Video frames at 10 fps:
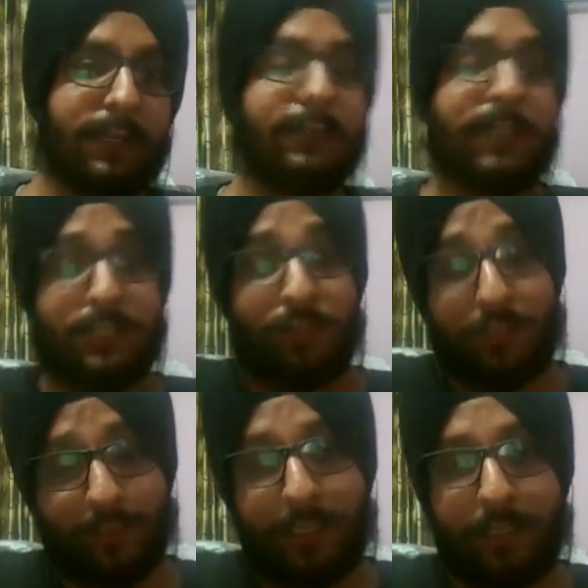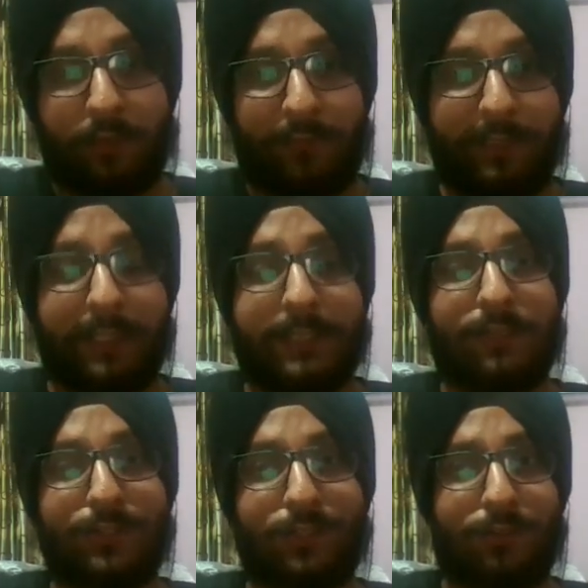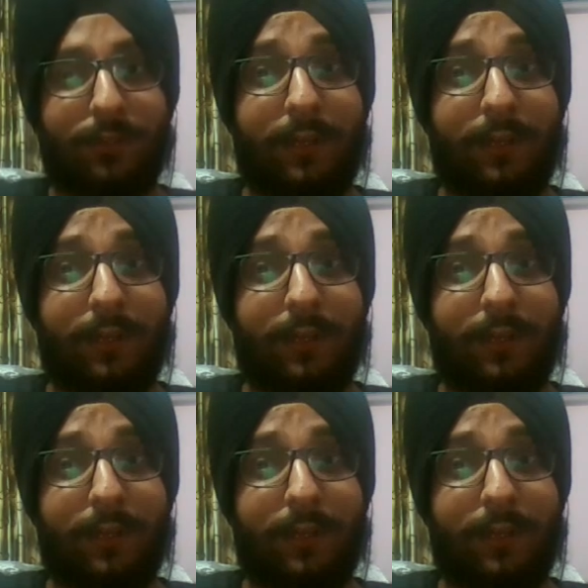And that's also a really good way. That's also,